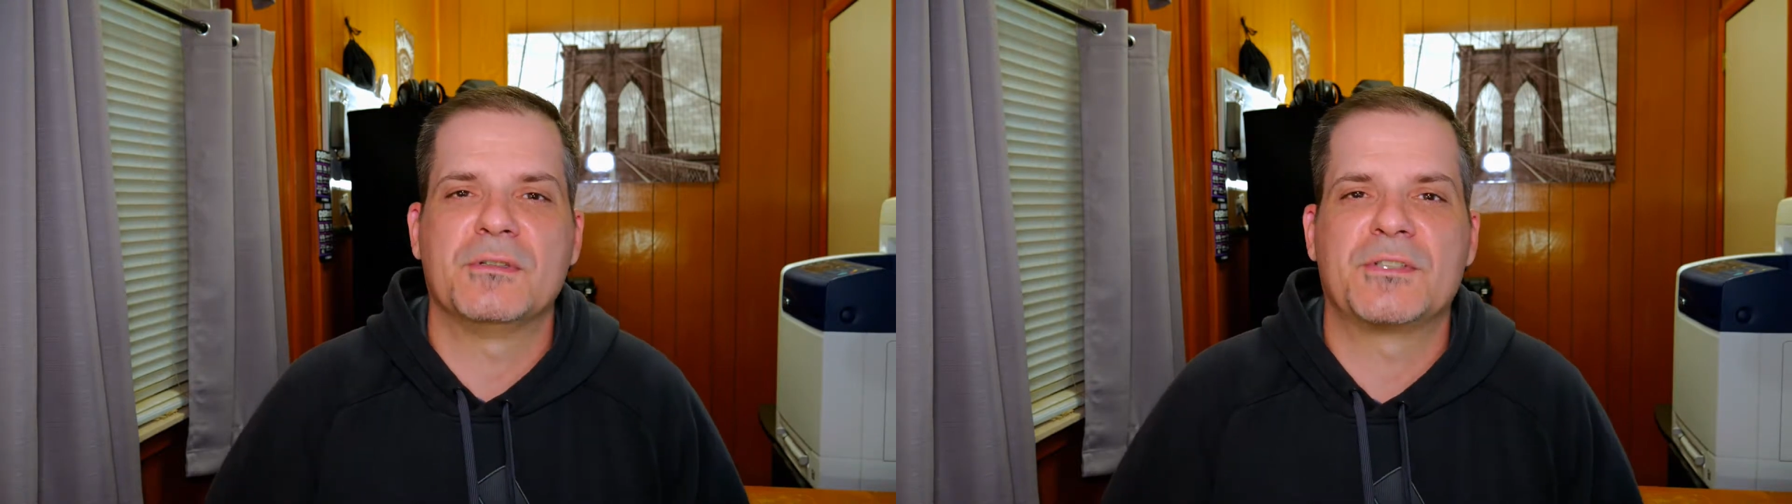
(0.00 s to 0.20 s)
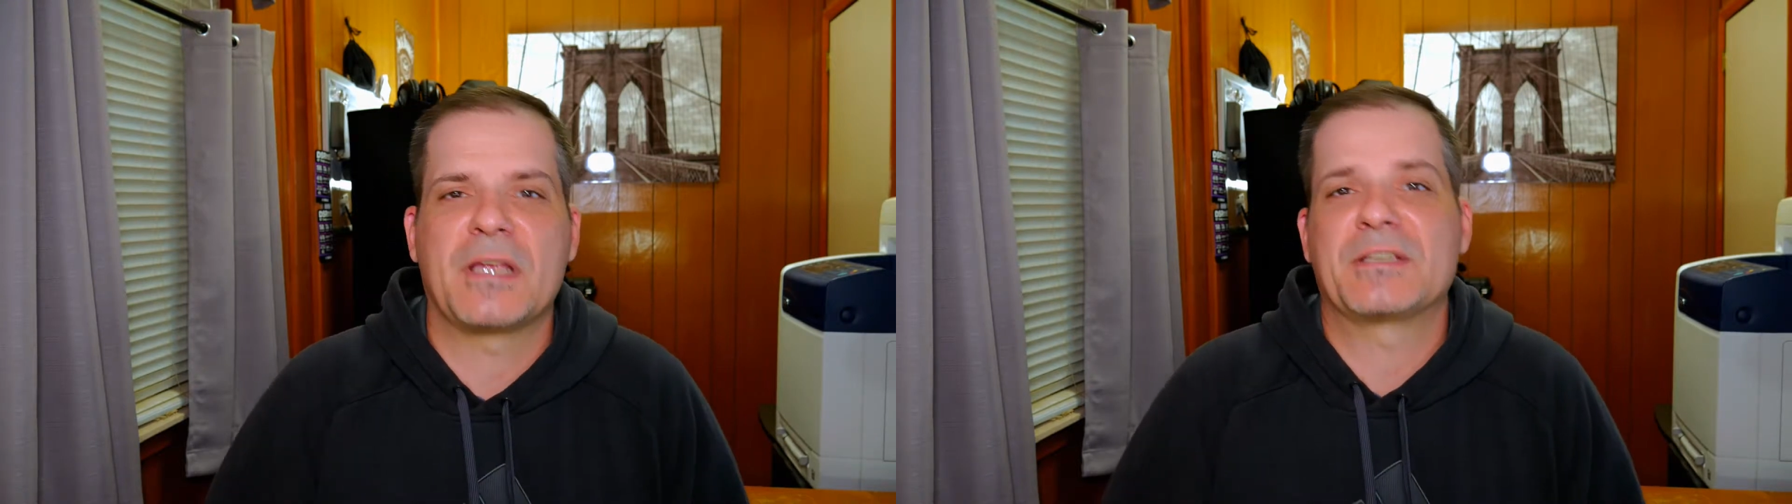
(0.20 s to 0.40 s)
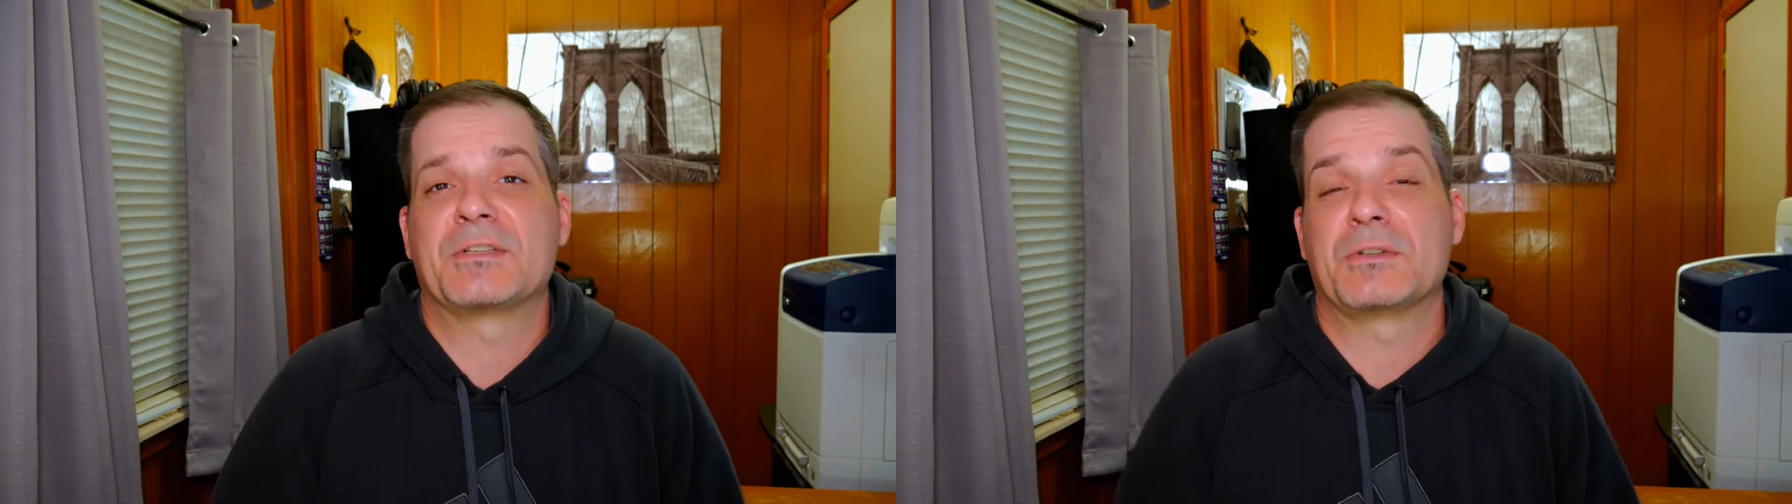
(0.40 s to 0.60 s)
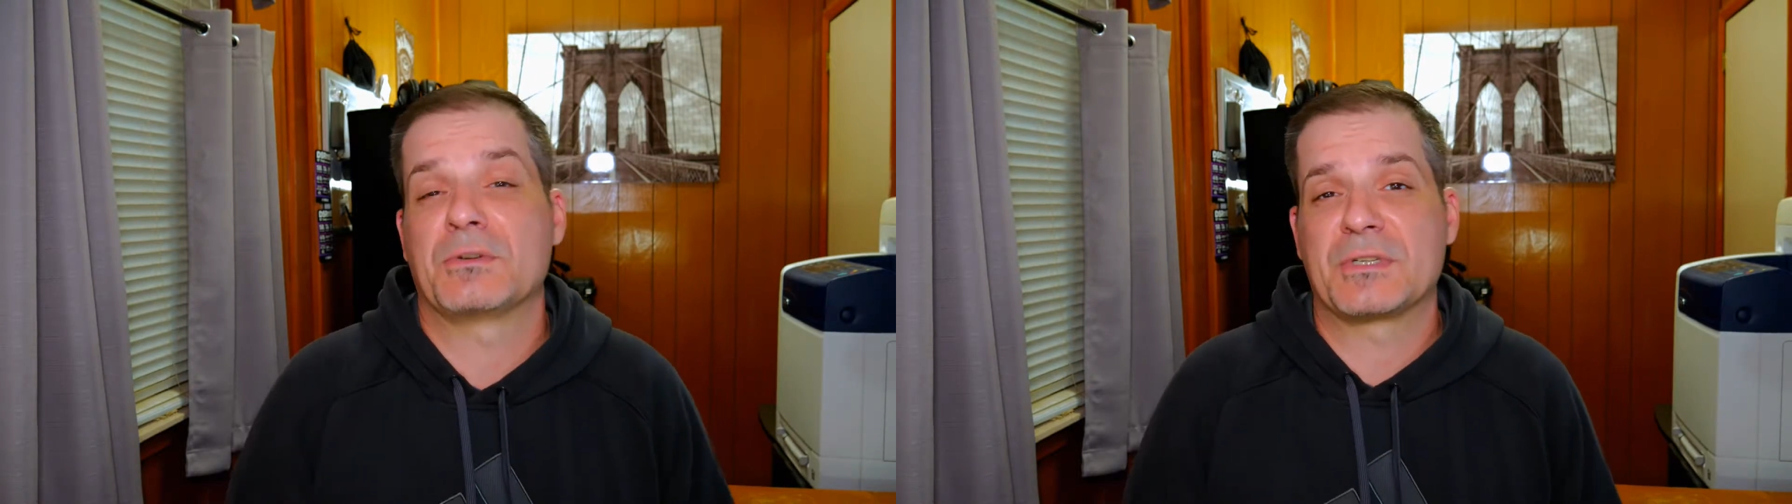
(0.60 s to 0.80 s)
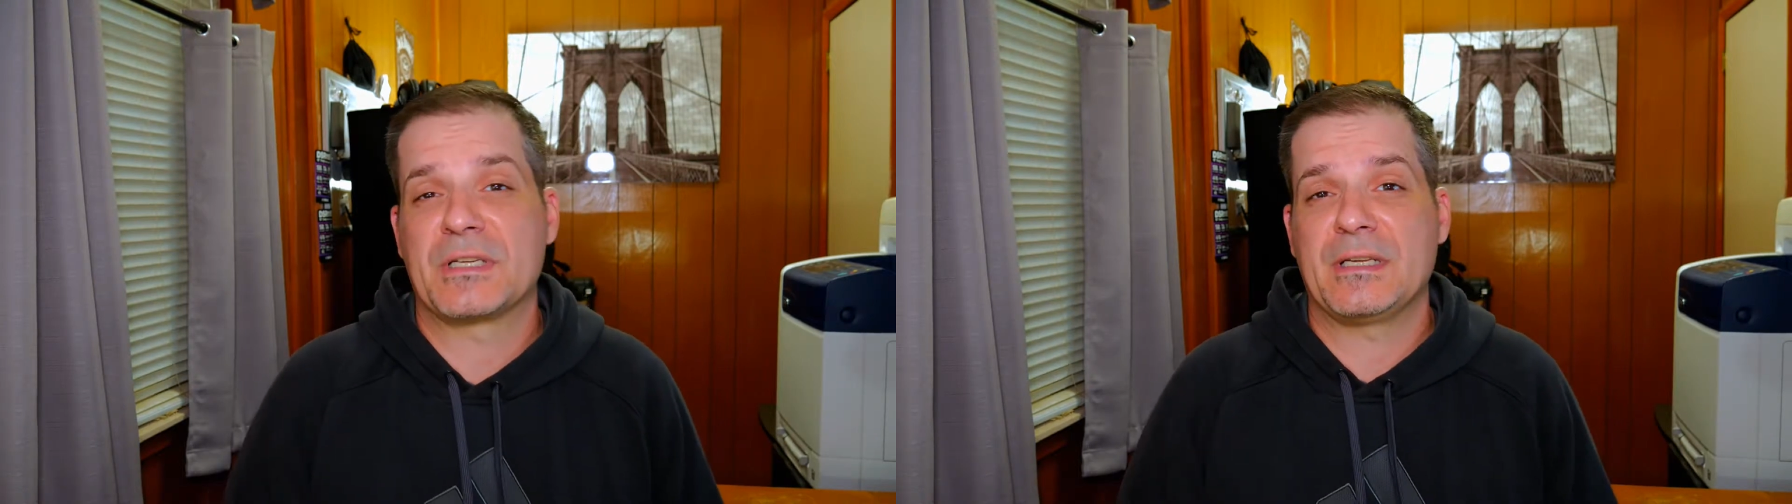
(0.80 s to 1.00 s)
chases and
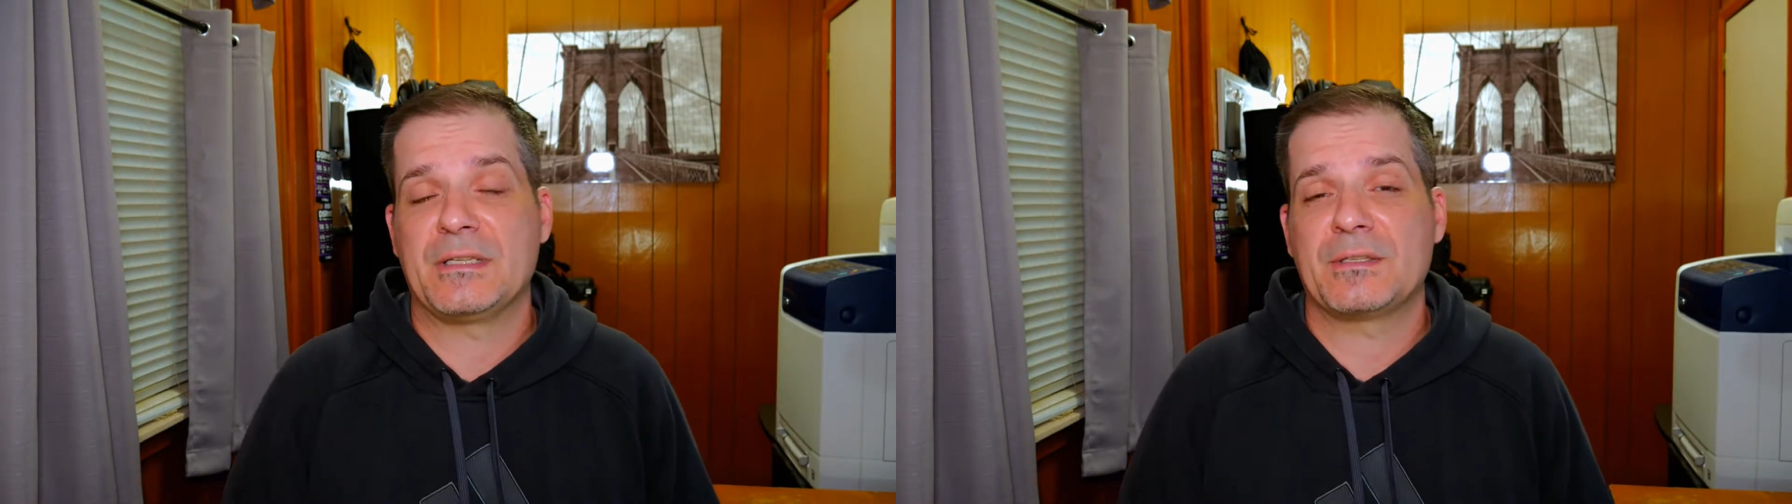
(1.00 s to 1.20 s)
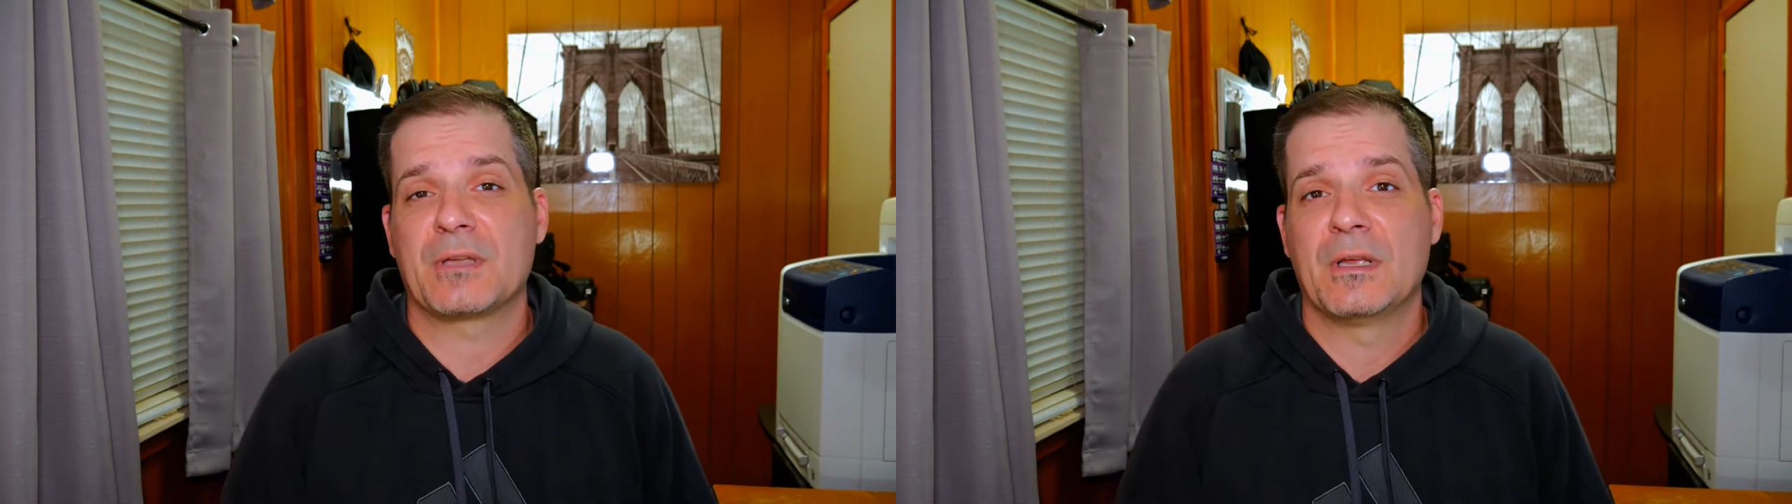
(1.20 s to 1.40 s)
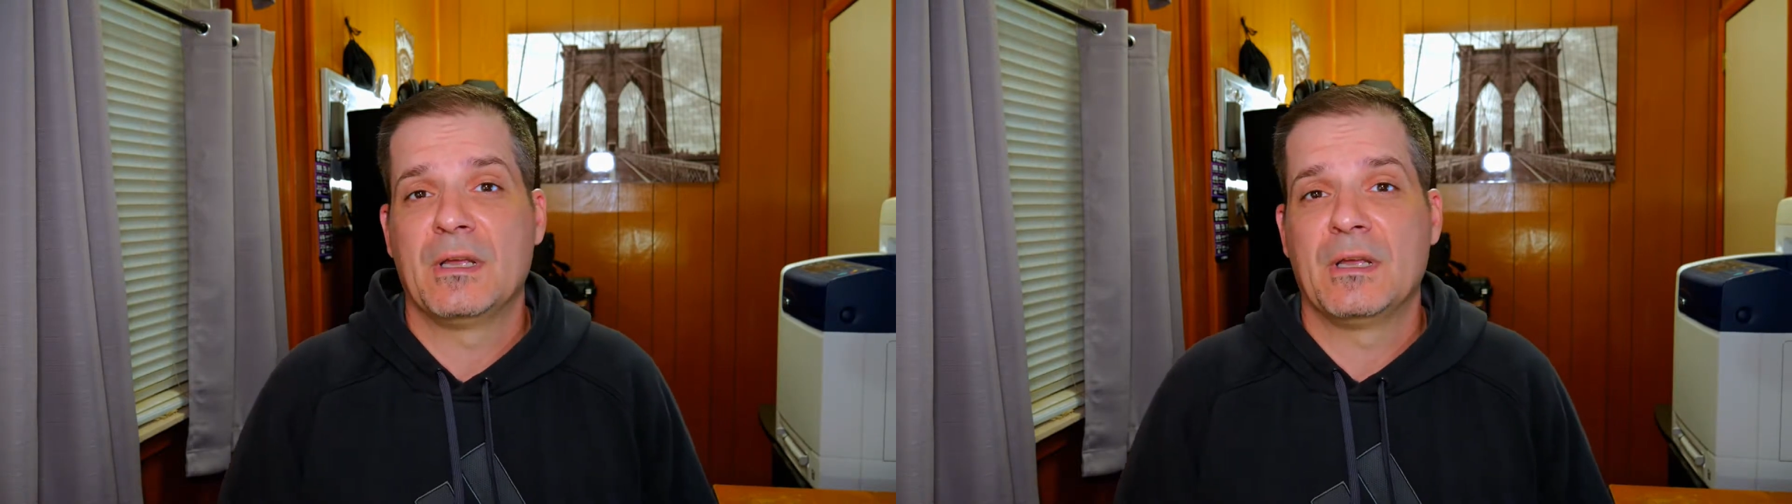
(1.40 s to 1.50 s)
your scenes